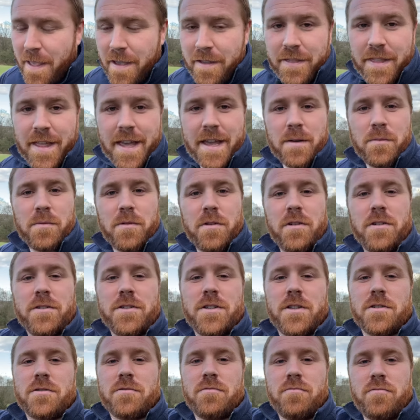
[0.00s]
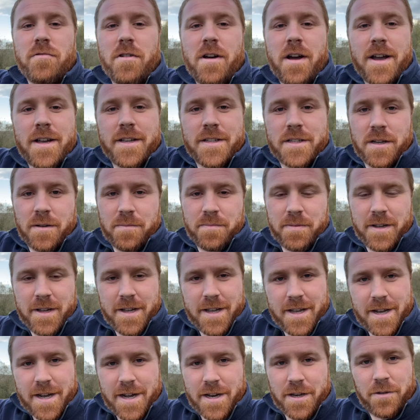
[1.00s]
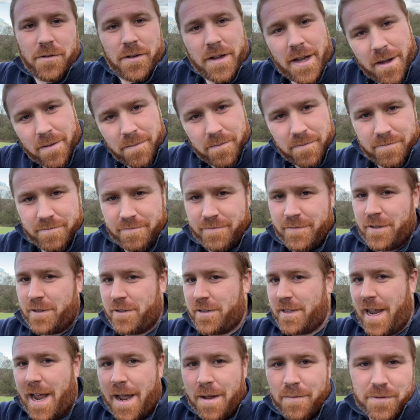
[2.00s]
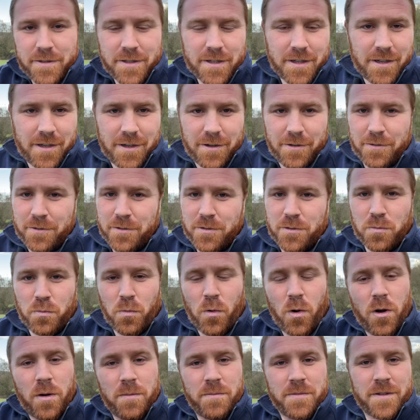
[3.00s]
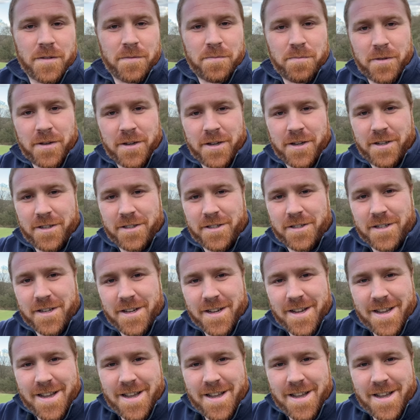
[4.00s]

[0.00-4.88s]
they will just rise up and you'll get just absolute swarms of birds